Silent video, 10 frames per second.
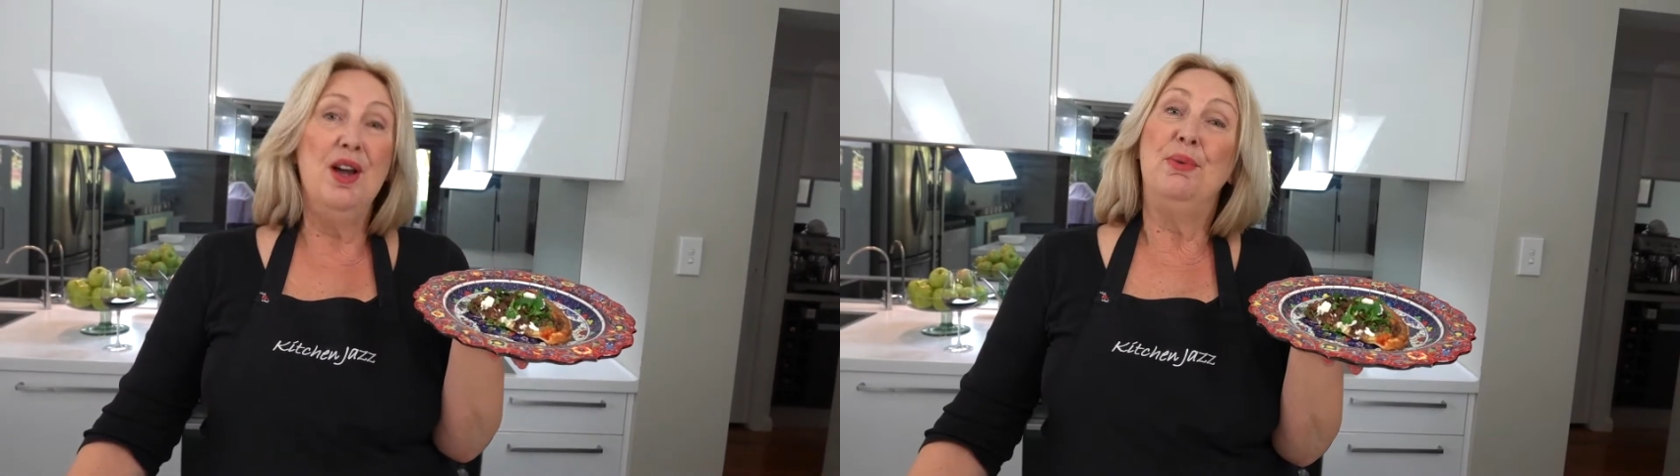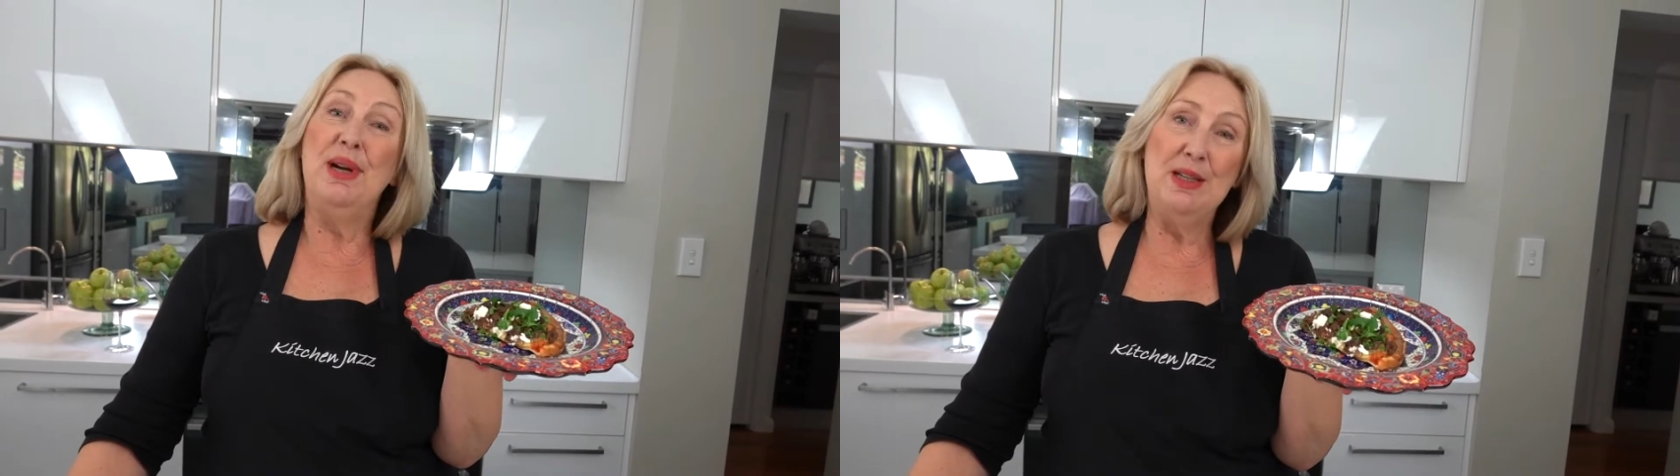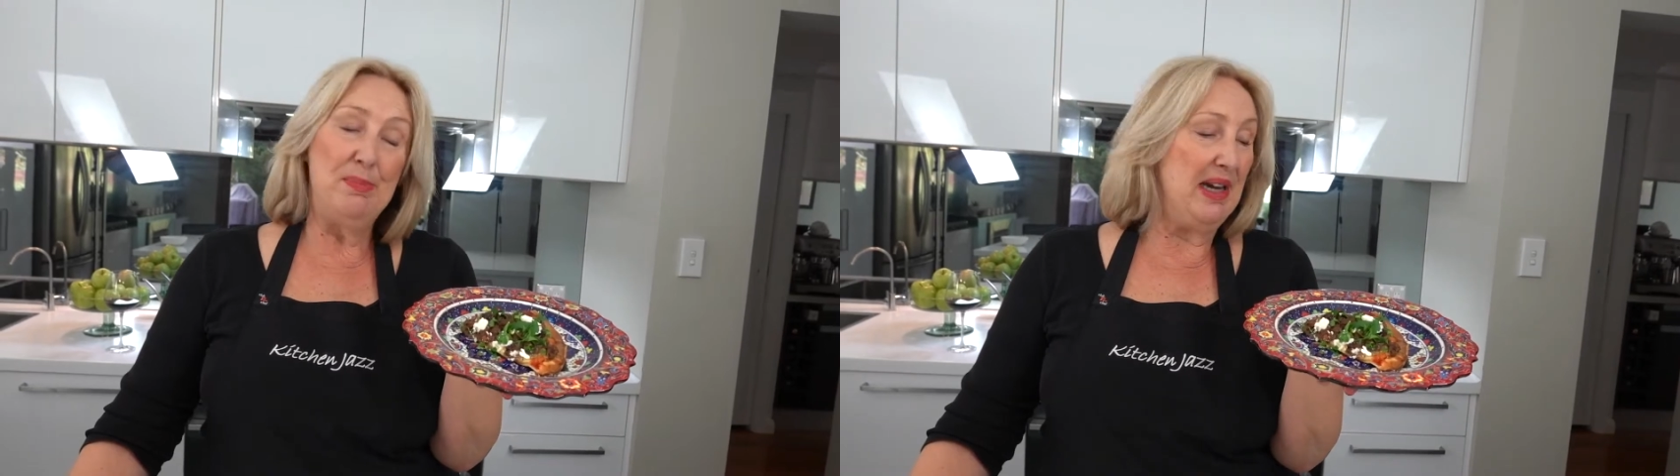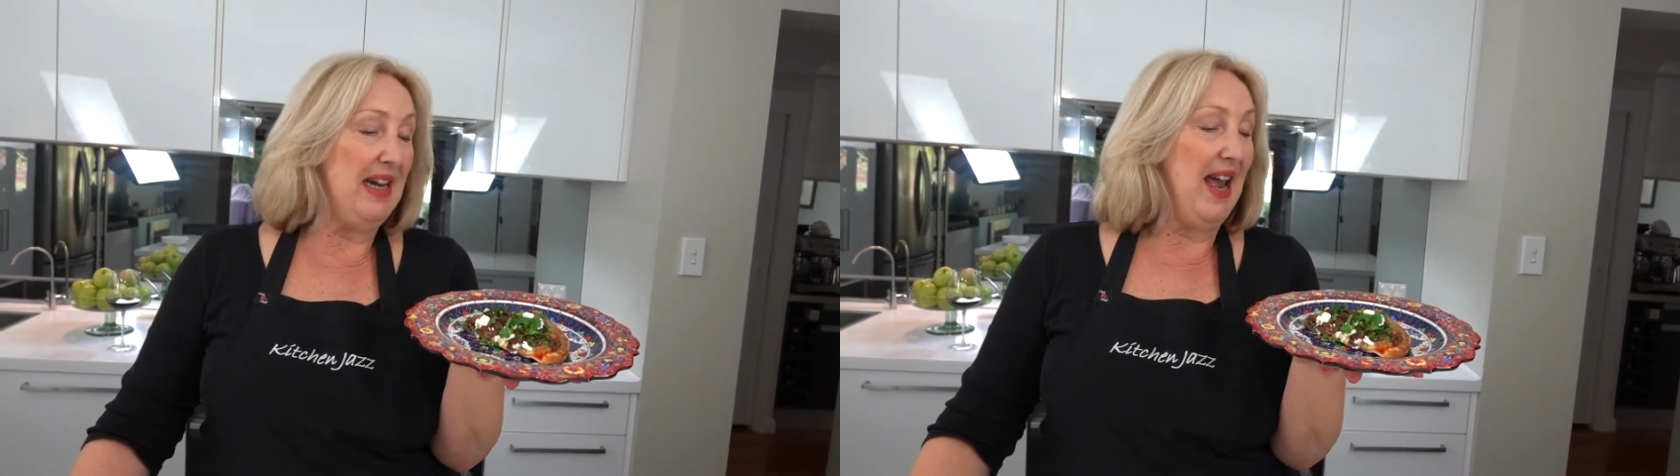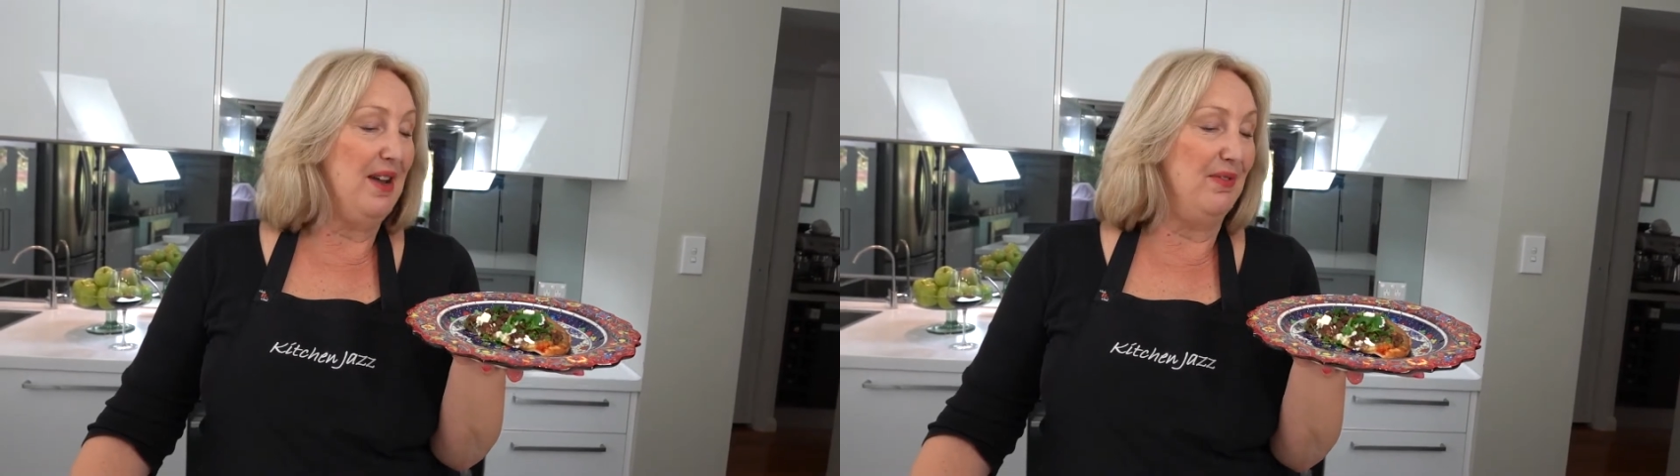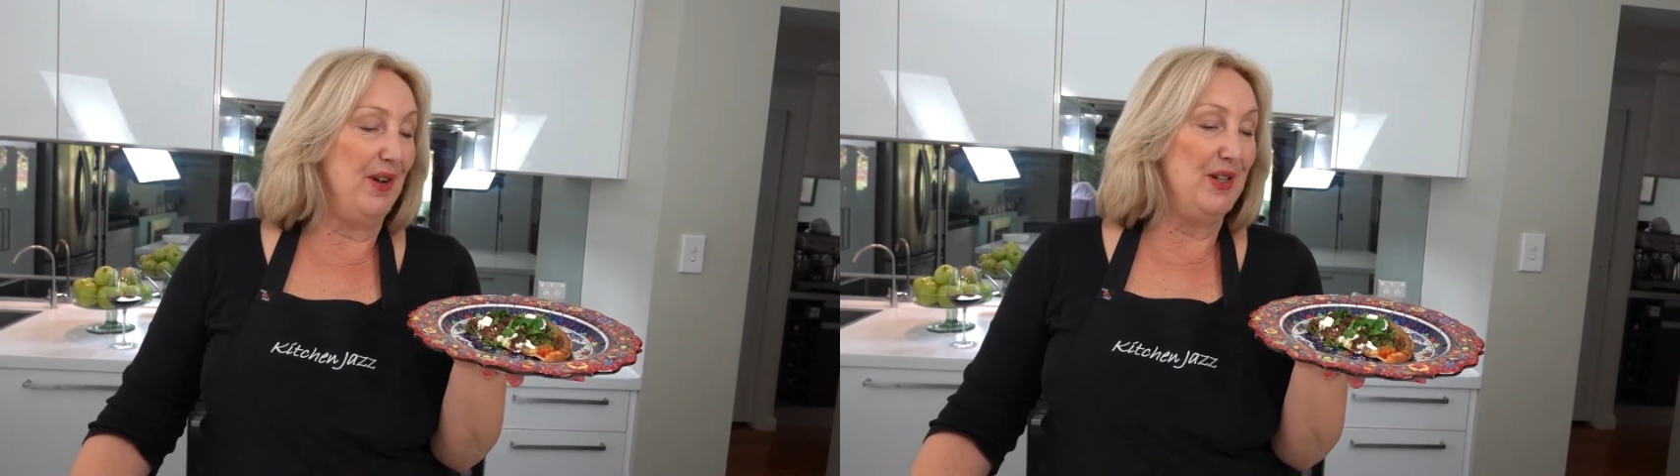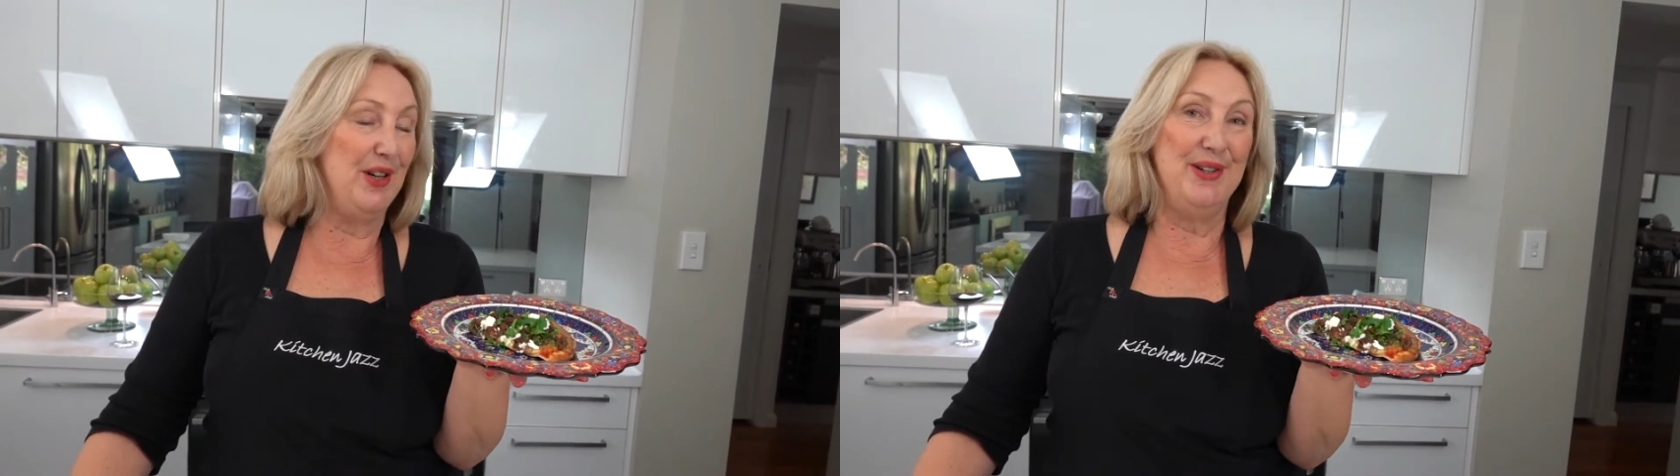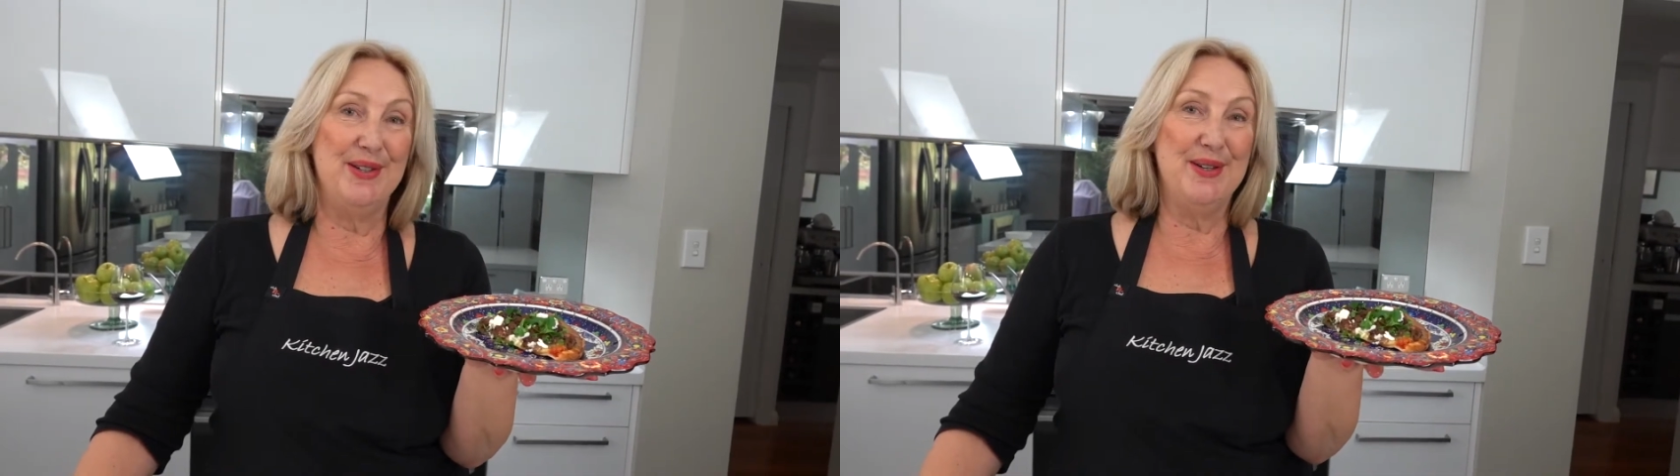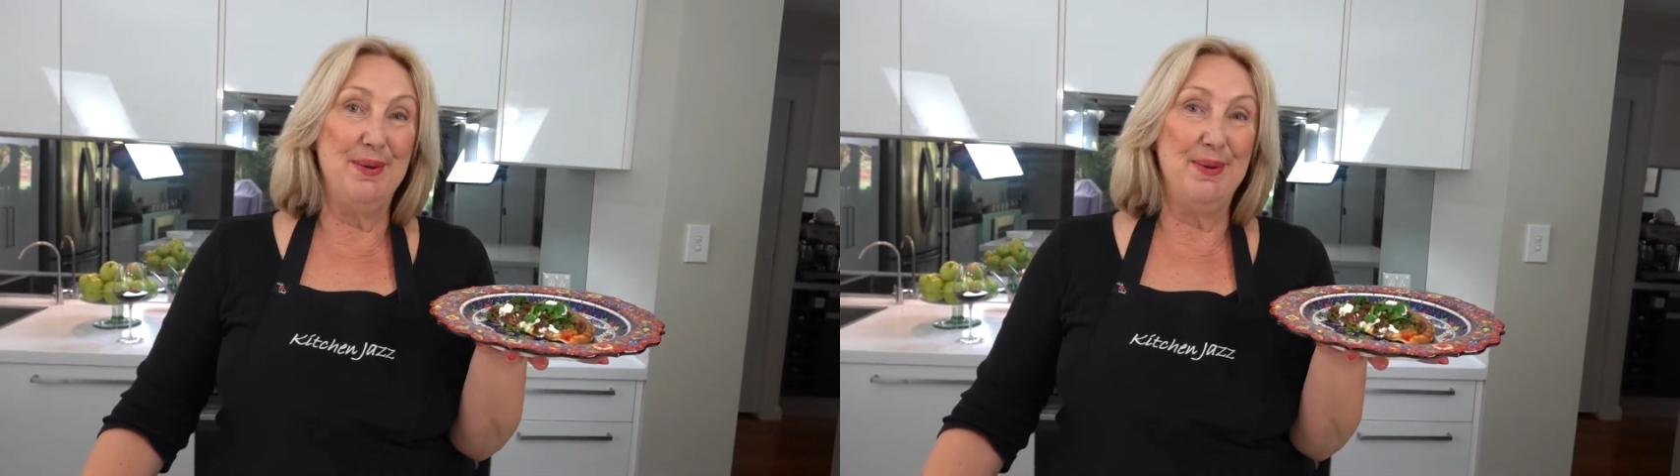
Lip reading: recipe and photos.